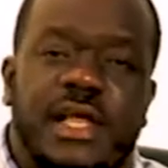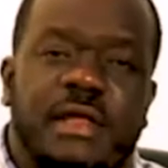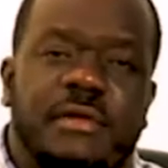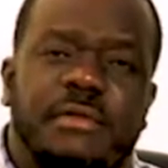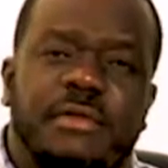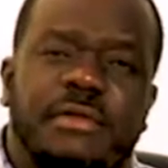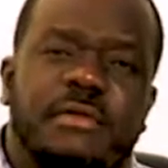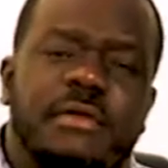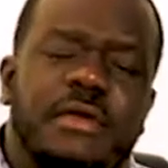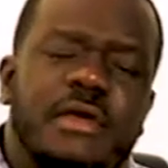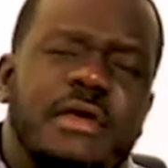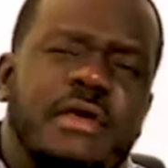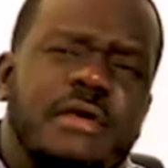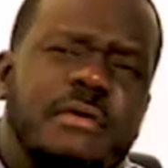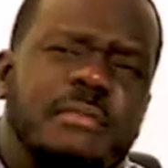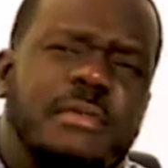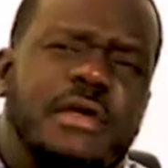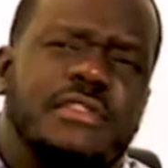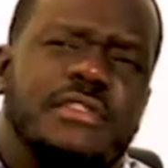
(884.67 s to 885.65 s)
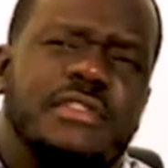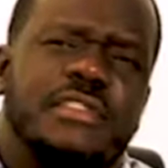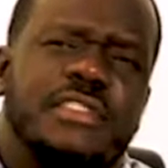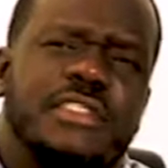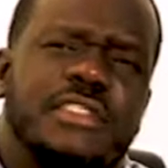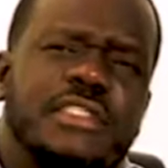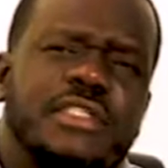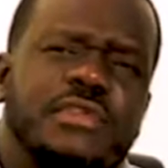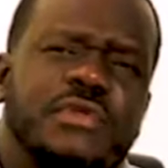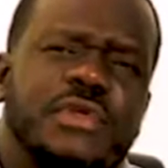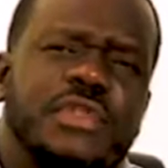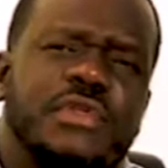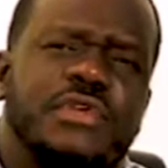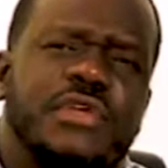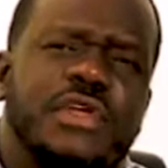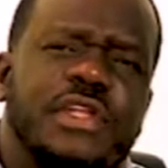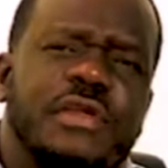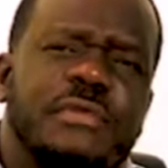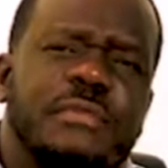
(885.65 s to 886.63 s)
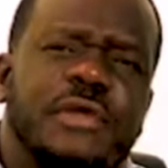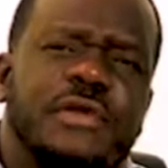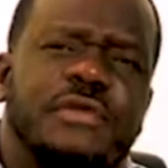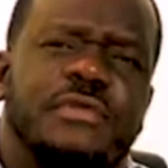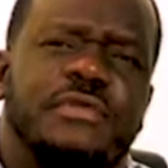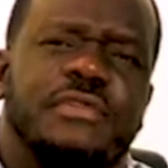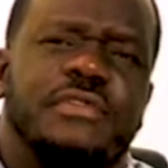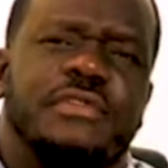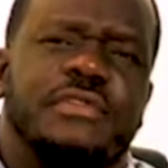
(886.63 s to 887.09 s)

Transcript: ah, Pastor, this thing we're talking about,